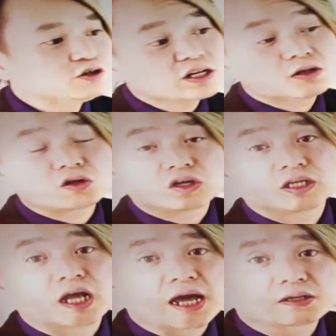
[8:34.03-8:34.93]
you're going to learn
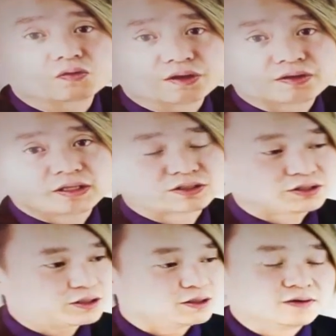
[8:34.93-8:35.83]
a lot of great
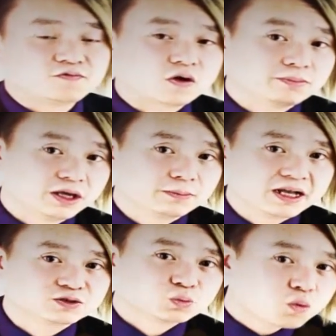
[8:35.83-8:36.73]
things uh, from him
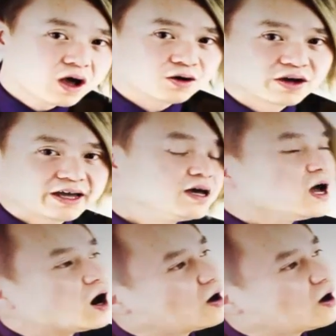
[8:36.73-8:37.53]
as well, okay?